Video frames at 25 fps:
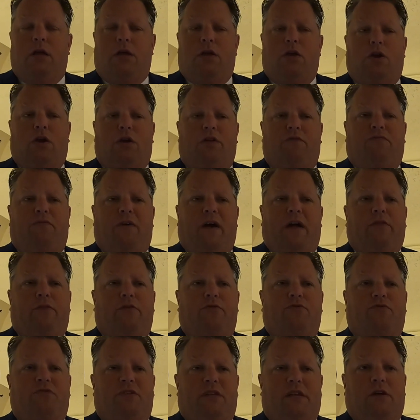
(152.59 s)
You can find
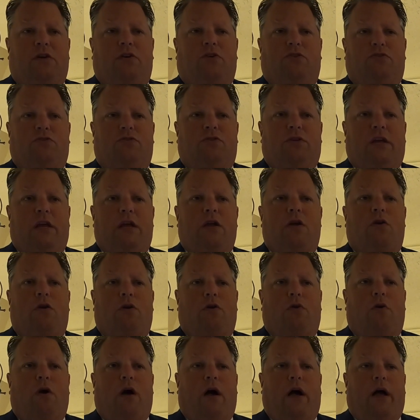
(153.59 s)
those deals here
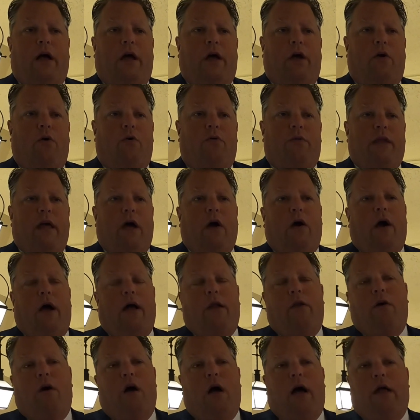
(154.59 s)
in Ohio. Now,
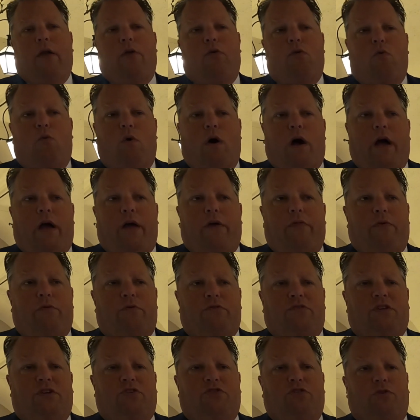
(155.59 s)
I don't, I don't know why there
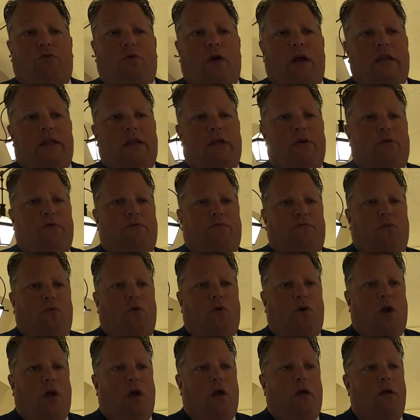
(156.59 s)
was such a great deal in
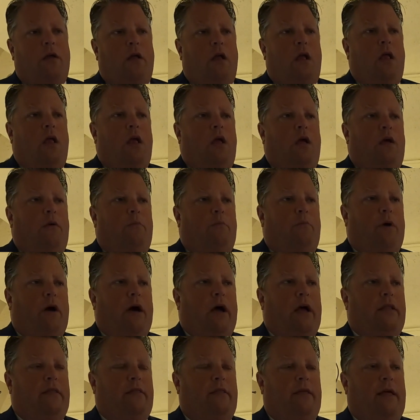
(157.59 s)
Florida,
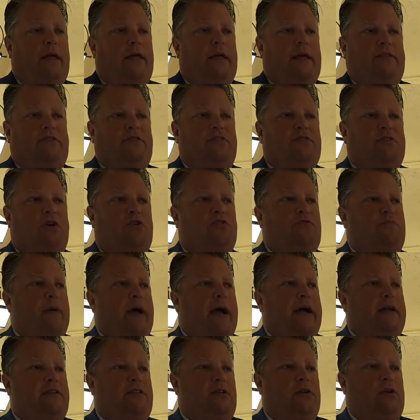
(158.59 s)
but it just goes
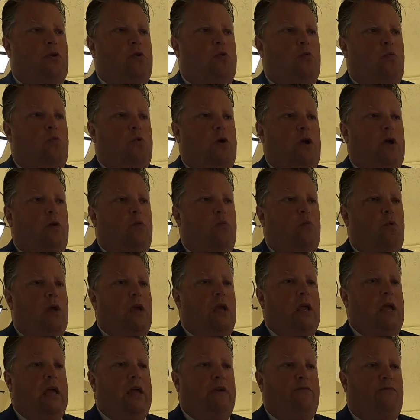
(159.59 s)
back to we,
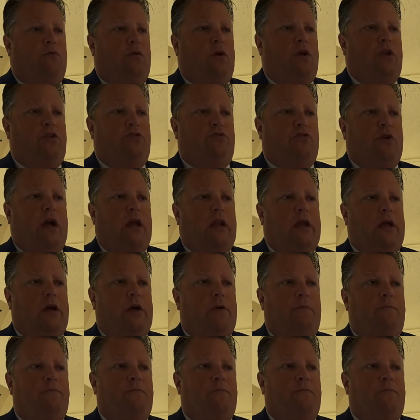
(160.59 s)
we if we're going to try to